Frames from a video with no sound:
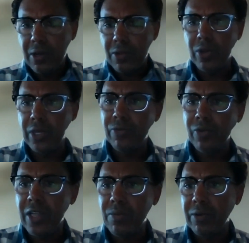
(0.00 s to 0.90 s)
So
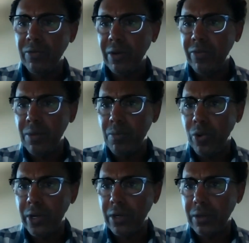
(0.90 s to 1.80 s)
Qflow has been very, very
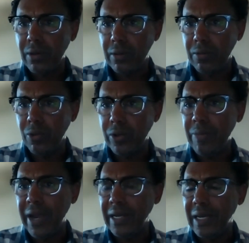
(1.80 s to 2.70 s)
important during the
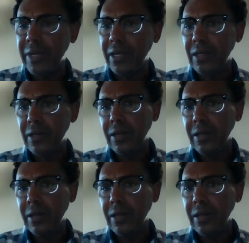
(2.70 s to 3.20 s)
pandemic,